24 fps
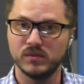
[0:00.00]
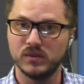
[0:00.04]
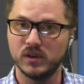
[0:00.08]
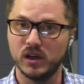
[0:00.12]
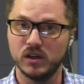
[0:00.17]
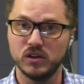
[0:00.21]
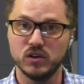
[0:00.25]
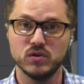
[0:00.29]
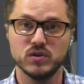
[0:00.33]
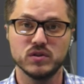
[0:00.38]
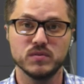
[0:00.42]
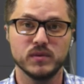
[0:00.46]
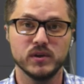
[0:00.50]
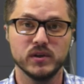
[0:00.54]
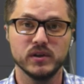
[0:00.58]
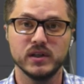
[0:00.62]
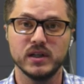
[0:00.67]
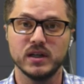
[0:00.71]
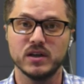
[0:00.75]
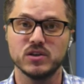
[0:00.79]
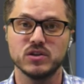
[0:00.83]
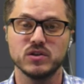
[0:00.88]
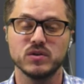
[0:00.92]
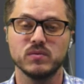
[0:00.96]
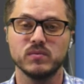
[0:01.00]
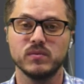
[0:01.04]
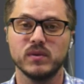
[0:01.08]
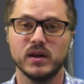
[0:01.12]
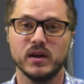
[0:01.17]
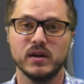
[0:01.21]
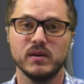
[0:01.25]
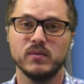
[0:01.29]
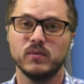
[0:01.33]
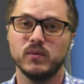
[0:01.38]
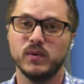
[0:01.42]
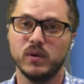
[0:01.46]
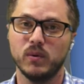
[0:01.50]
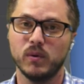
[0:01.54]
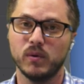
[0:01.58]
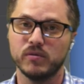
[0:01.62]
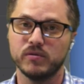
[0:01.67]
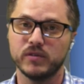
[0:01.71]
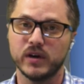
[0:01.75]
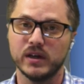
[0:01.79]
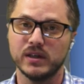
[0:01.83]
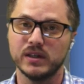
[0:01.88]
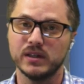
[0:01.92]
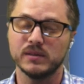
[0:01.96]
usability issue that we were
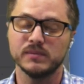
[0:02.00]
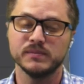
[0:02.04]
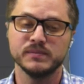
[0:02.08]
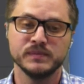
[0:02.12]
finding.